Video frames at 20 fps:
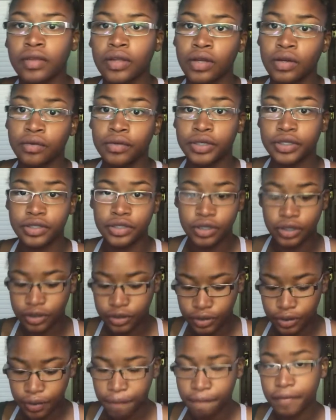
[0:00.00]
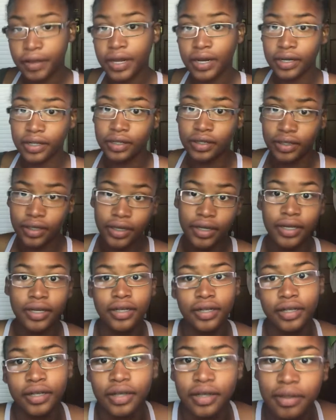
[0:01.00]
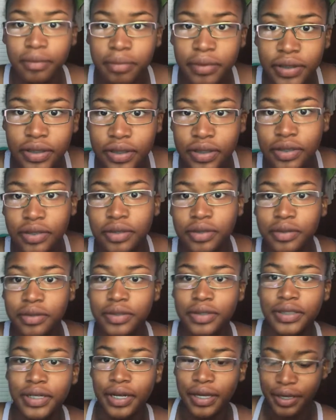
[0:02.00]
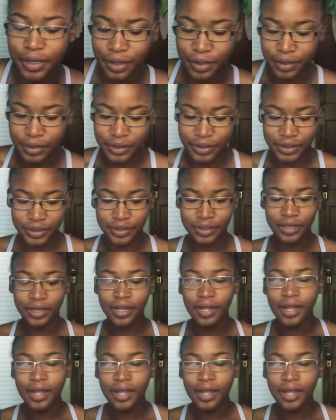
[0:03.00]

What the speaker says: Alright y'all, so I'm finally gonna put this crochet here in.